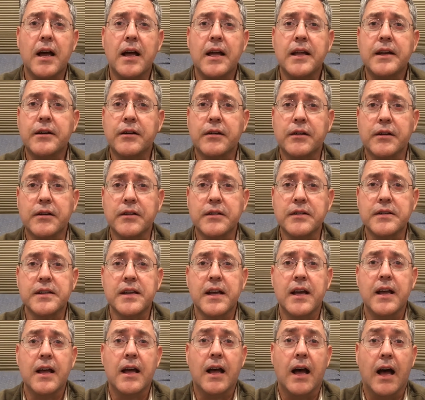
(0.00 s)
unearned,
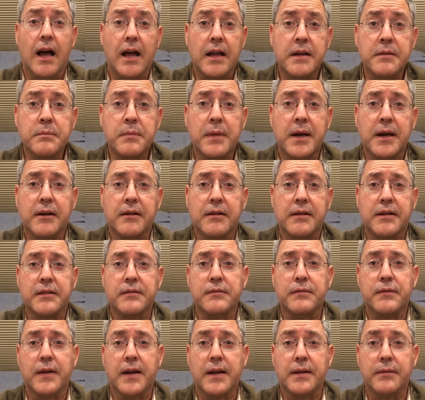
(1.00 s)

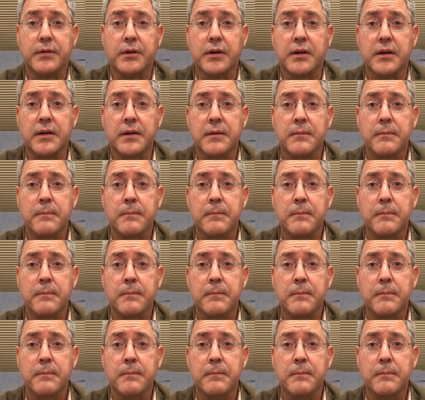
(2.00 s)
unmerited favor.